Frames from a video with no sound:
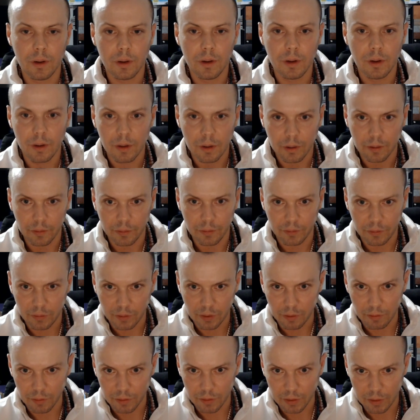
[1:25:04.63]
because
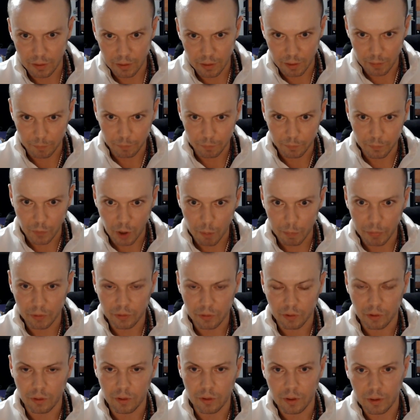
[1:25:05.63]
generally
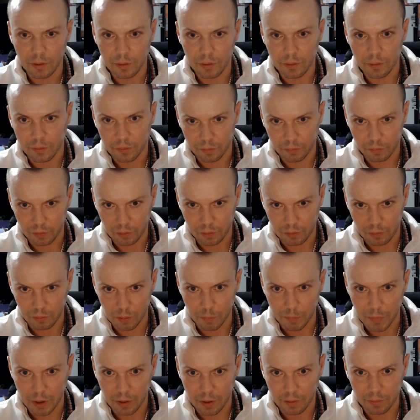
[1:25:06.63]
opportunities for
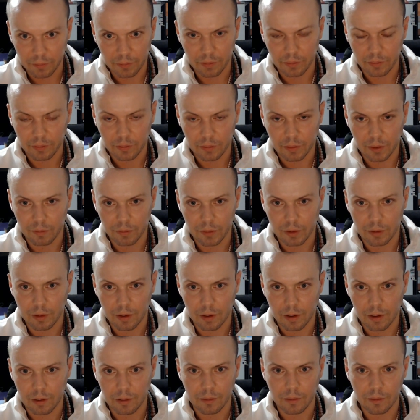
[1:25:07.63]
romance and stuff like
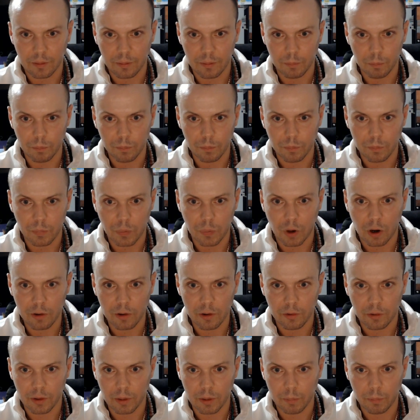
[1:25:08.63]
that and
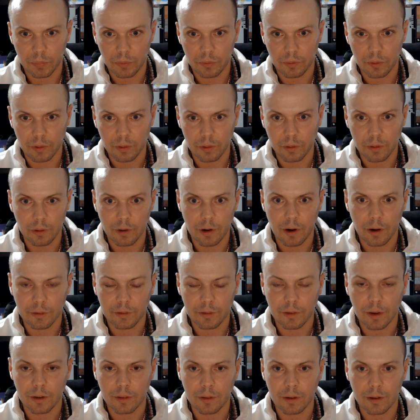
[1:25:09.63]
partnerships they're not
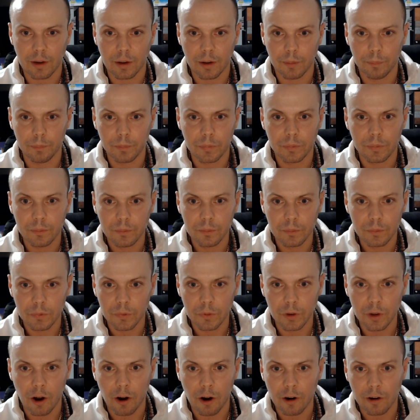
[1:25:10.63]
exactly come
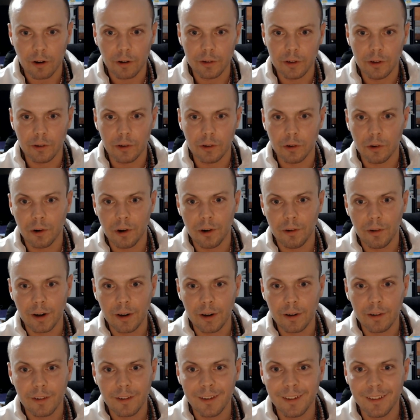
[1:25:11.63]
knock on your door,
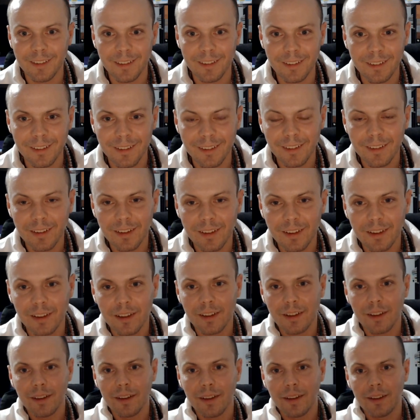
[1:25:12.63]
right?
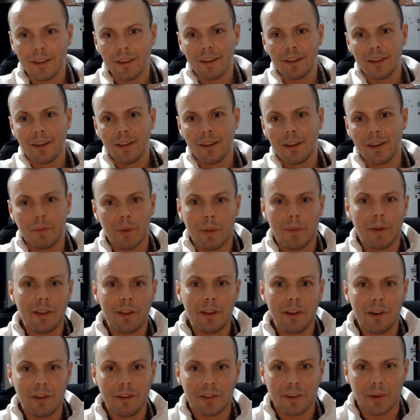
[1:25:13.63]
Well, maybe they
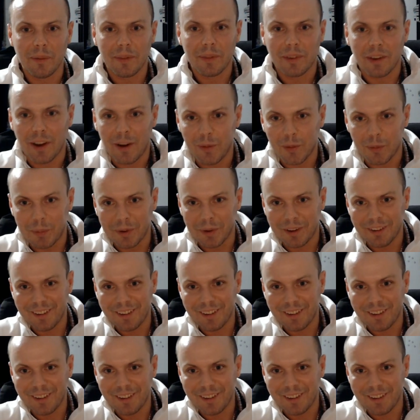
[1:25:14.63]
do sometimes, but